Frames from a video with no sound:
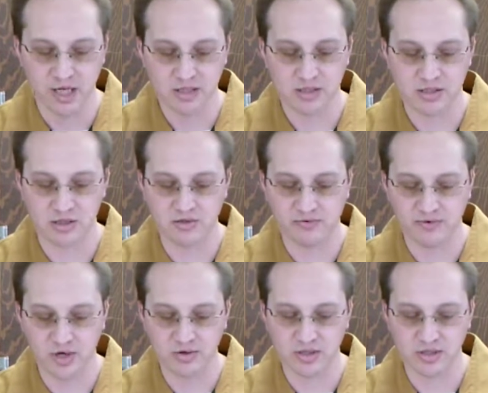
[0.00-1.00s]
The central
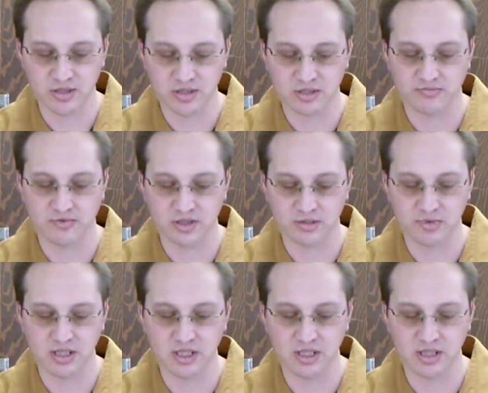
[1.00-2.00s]
focus is the victim's
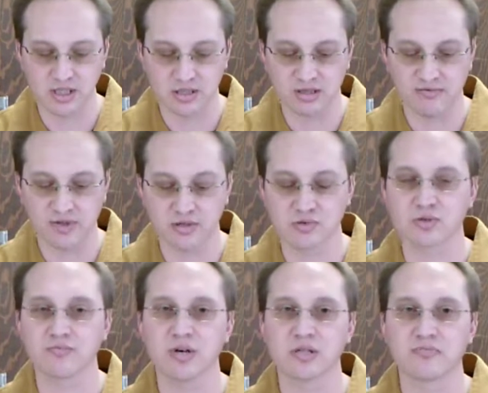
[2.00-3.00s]
needs and the offender's
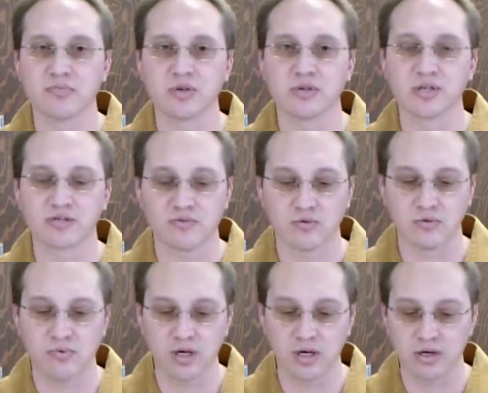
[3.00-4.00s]
responsibilities for
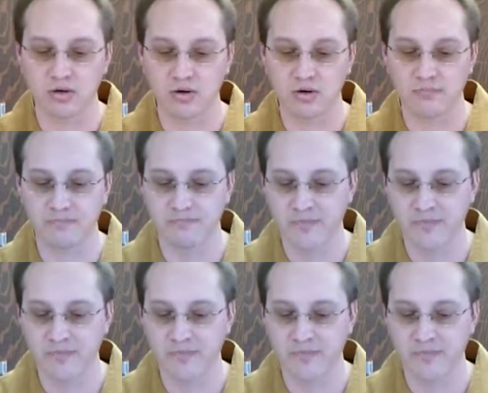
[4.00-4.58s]
repairing harm.